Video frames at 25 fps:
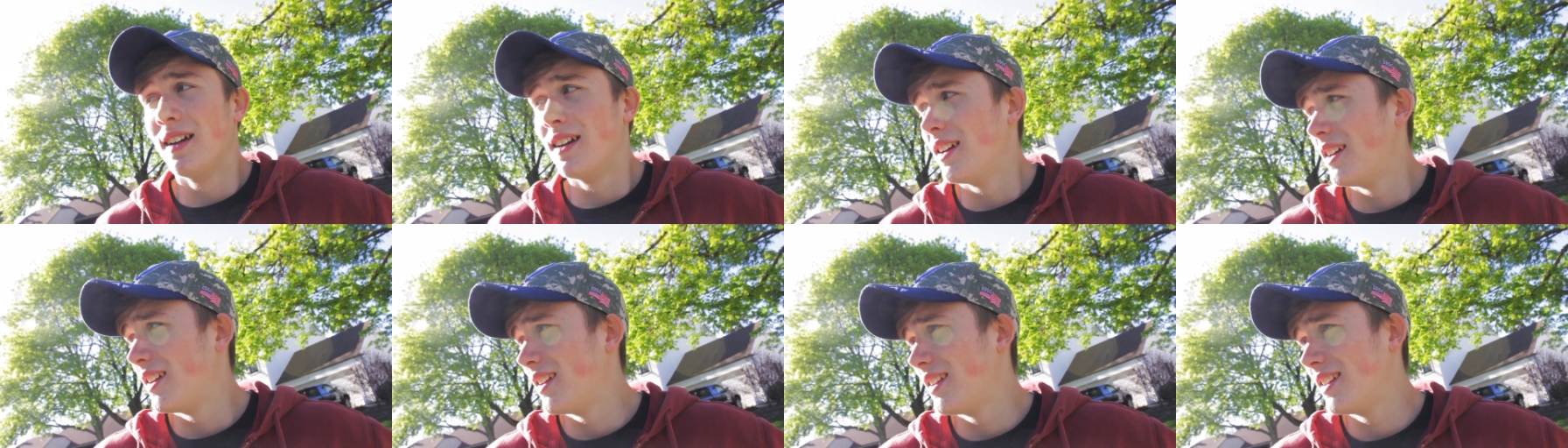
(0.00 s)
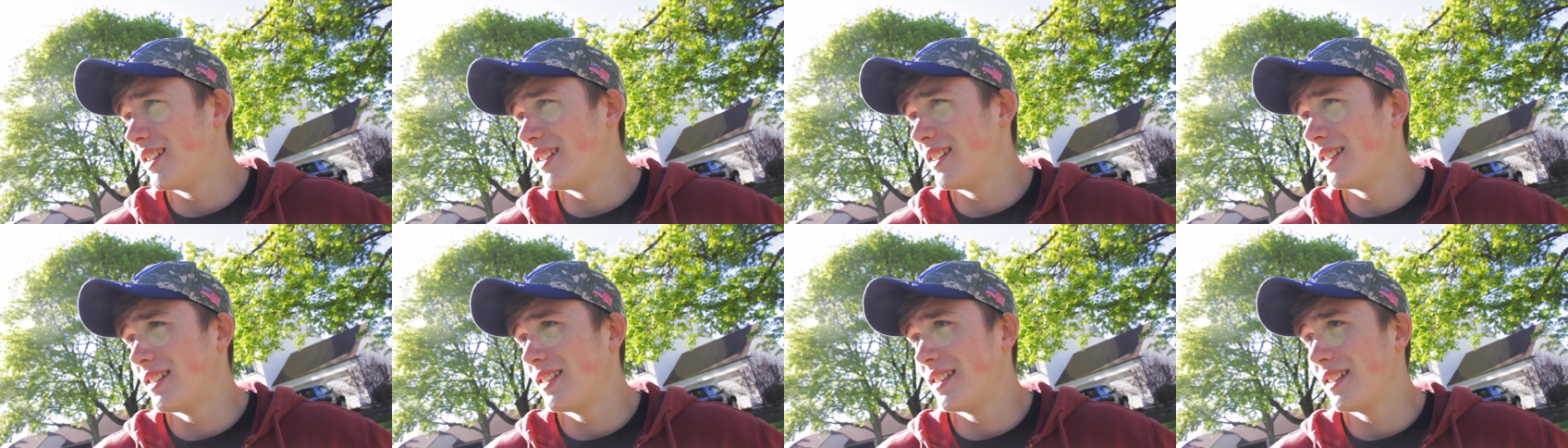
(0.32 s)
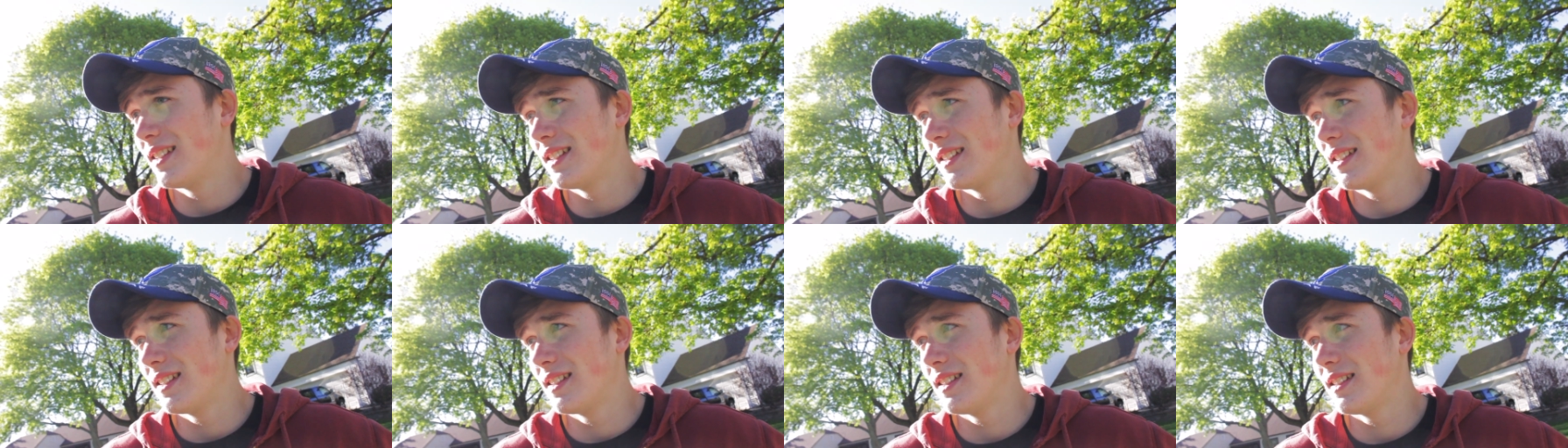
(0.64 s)
social media
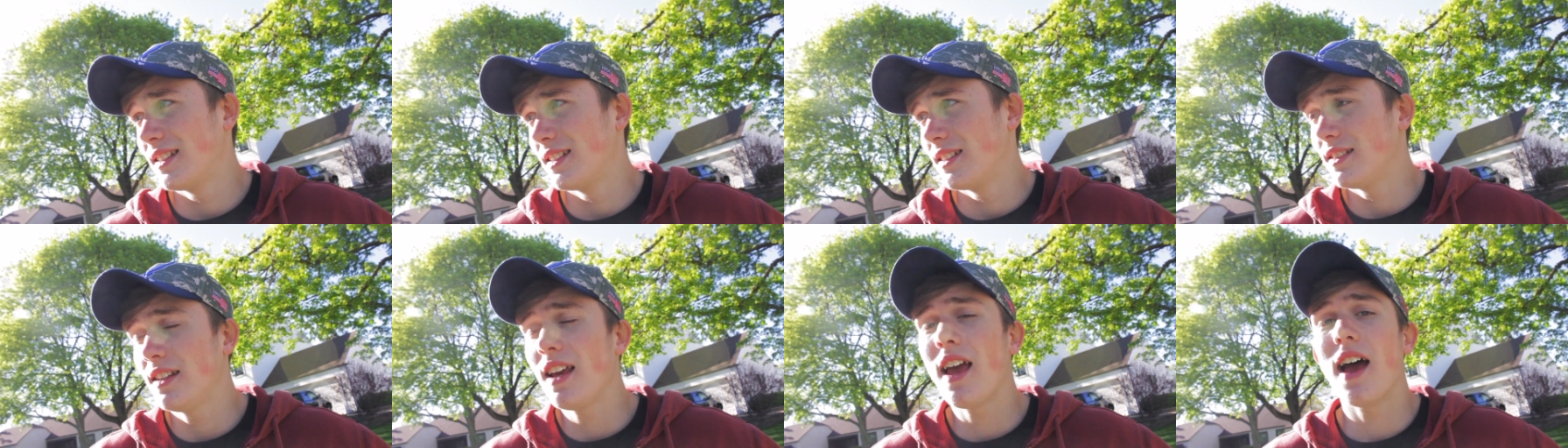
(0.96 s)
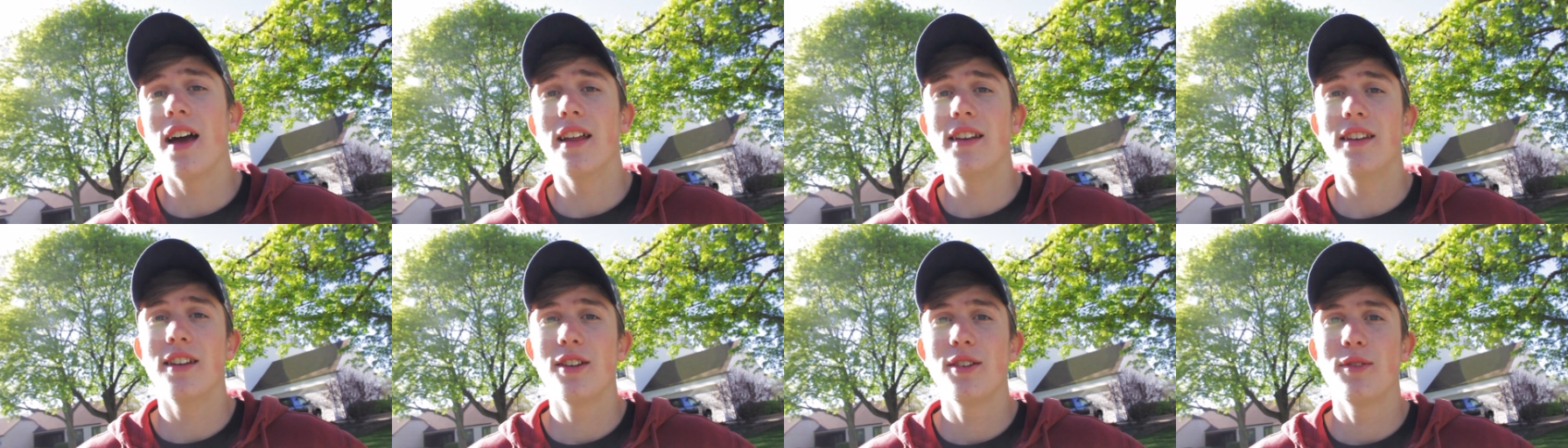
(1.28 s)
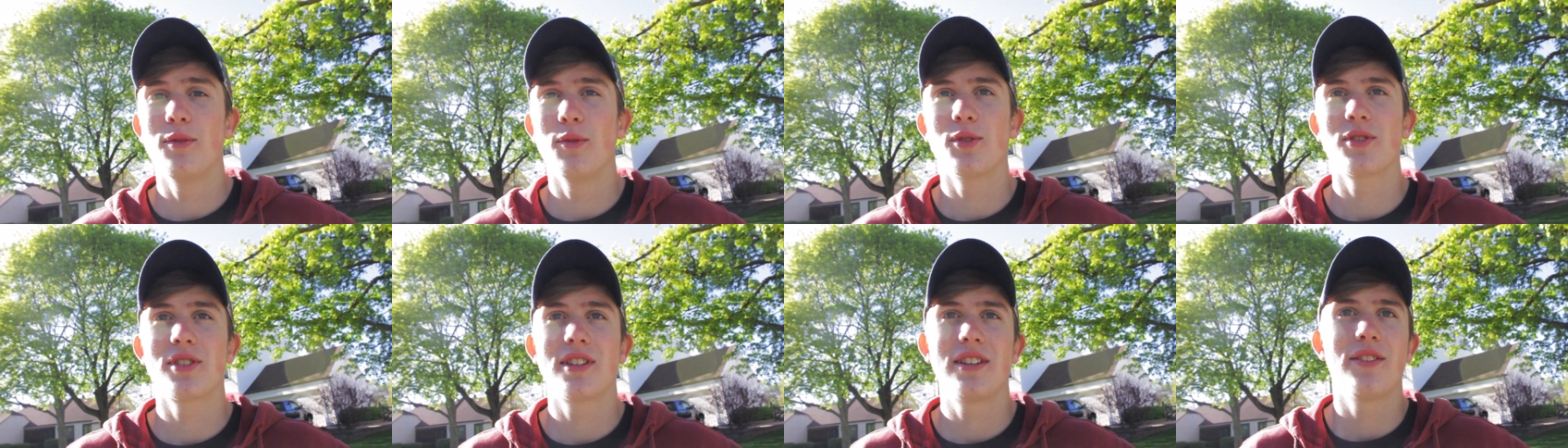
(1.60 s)
and the internet? Yeah,
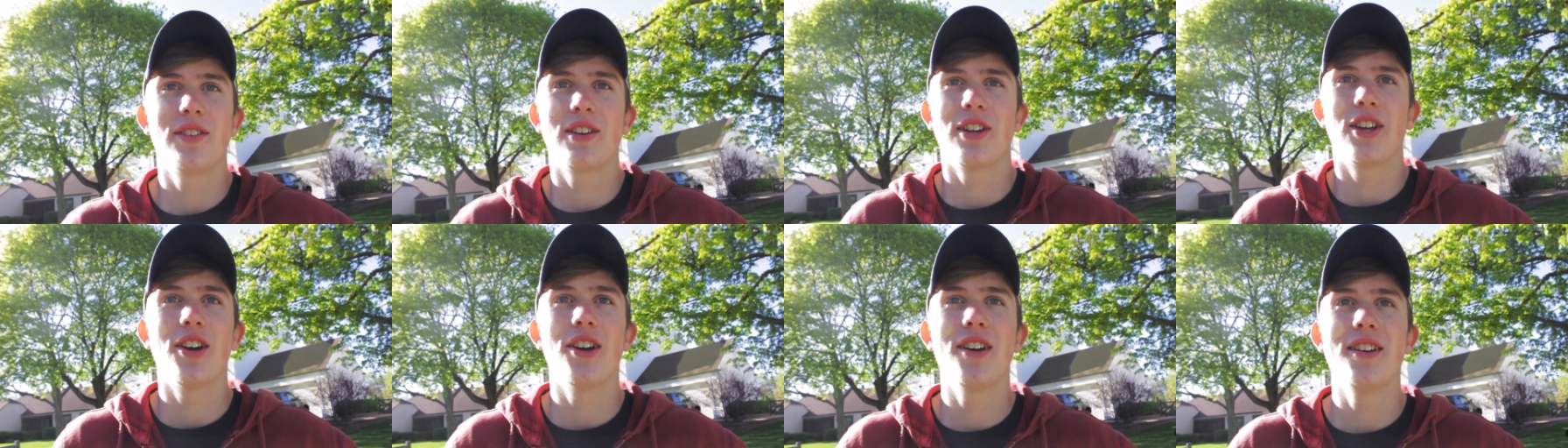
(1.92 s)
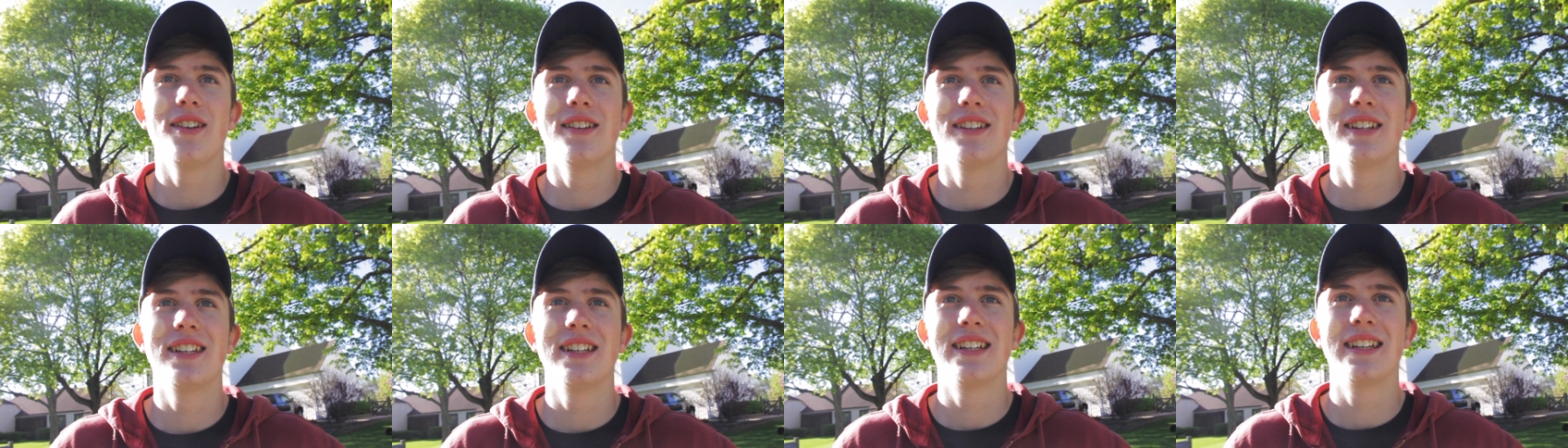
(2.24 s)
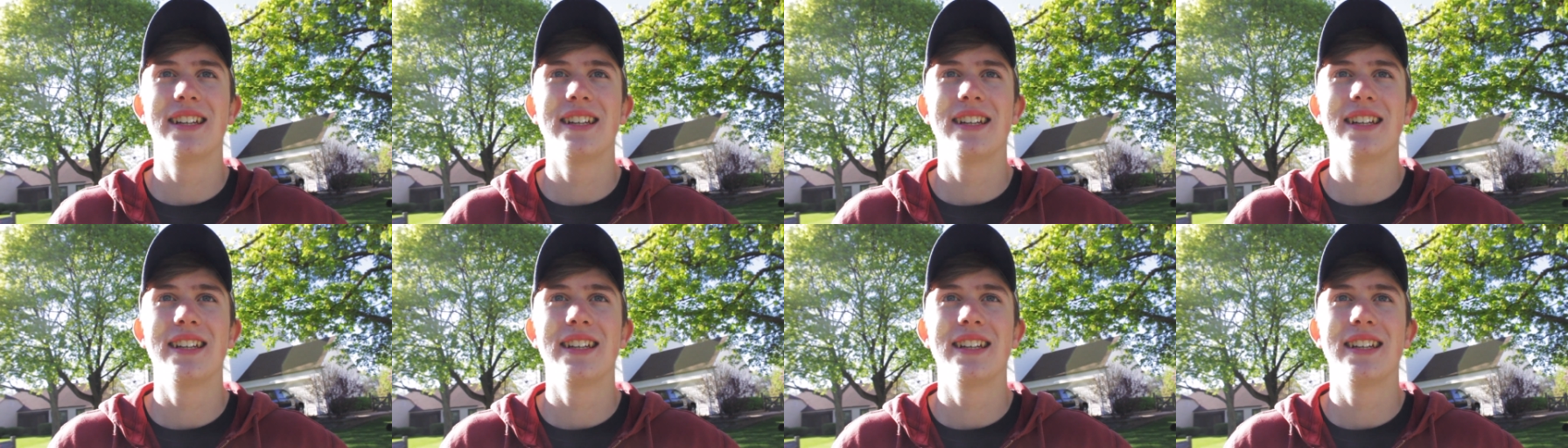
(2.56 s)
dude. Was it even week? Good?